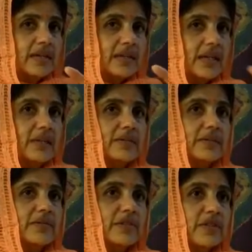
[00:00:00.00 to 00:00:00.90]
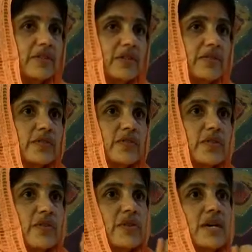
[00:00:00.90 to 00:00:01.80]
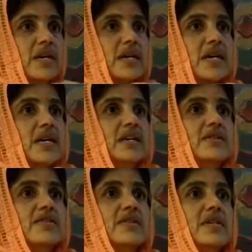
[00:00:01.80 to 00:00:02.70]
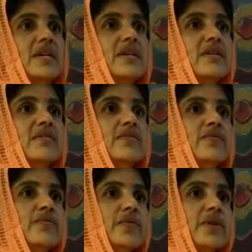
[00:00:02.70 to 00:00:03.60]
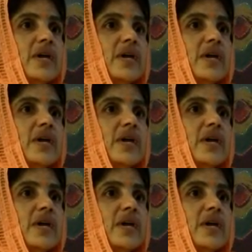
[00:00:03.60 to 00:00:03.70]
now the function of the story is to give